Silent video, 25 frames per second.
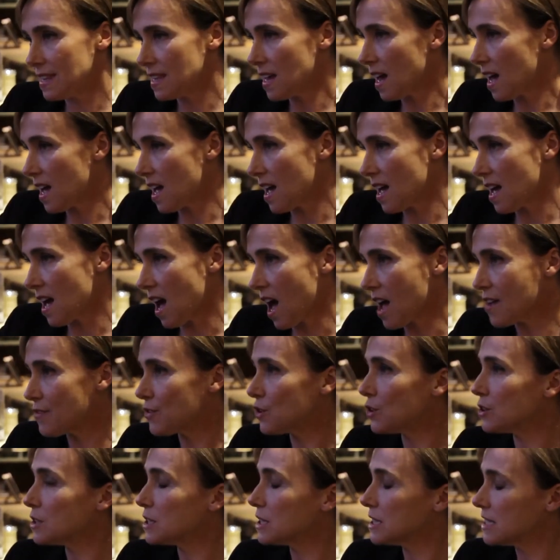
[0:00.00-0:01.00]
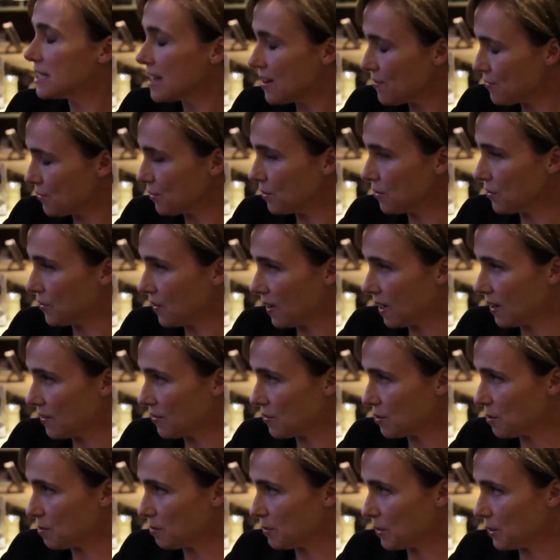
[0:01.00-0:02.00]
I've got several
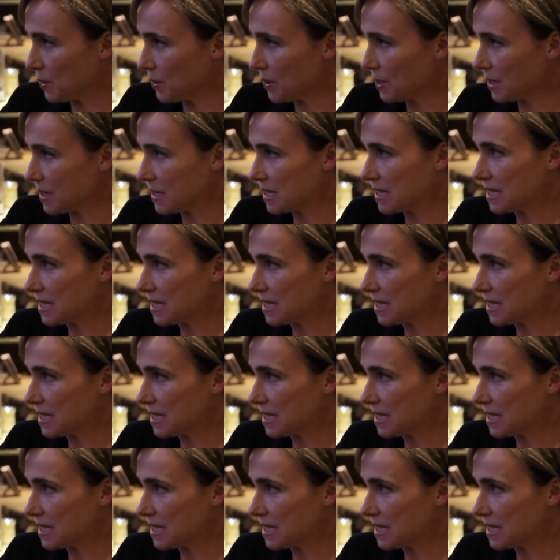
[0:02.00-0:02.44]
favourite books.